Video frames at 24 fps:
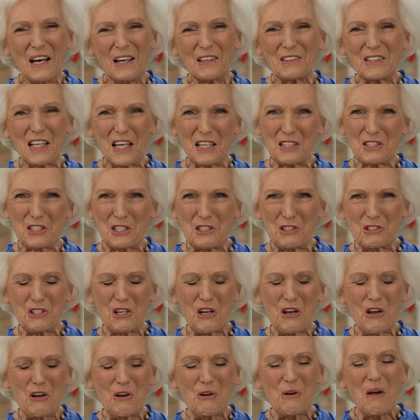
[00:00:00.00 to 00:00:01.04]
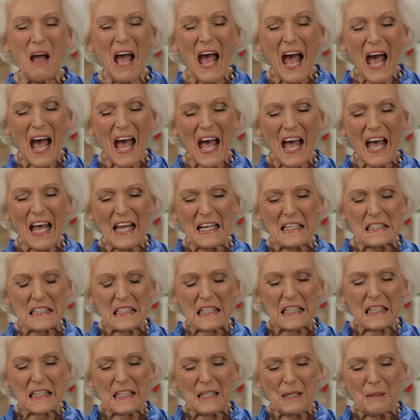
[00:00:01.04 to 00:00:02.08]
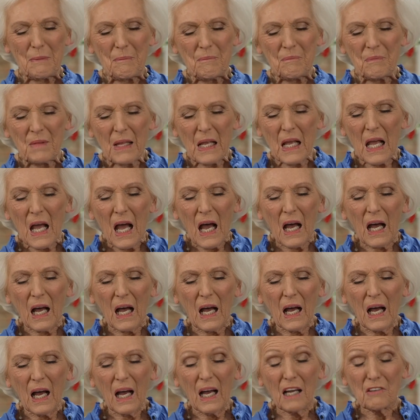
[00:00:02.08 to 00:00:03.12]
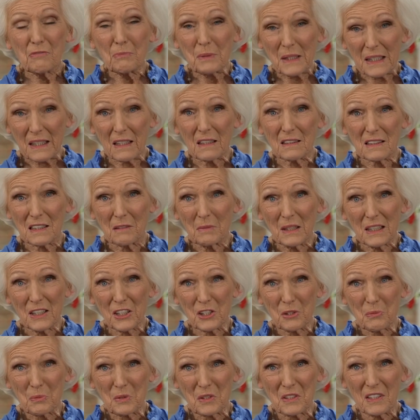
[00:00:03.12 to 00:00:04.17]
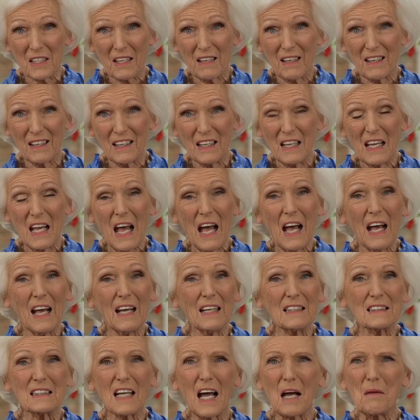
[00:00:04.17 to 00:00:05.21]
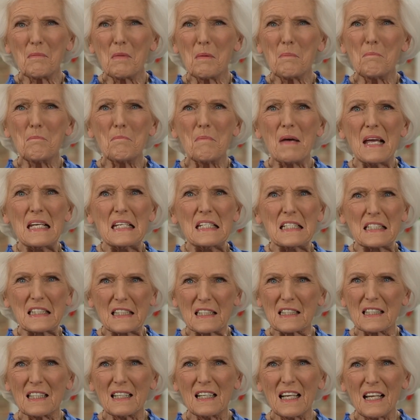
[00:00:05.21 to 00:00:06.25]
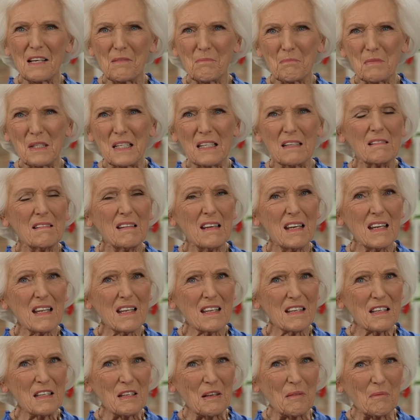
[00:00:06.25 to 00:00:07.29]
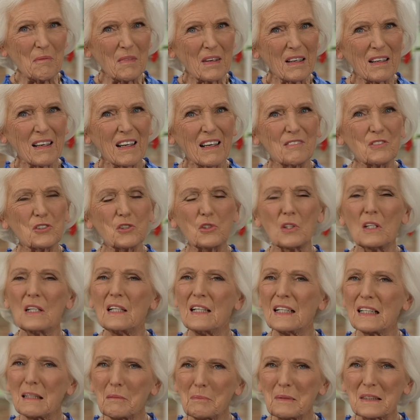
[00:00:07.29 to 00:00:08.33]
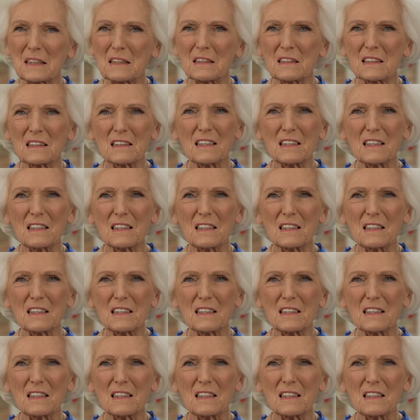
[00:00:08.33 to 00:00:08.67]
uh, thanks to Joe. And um, I've been cutting my husband's hair, and I'm amazed that he let me near him. And I do a little bit at a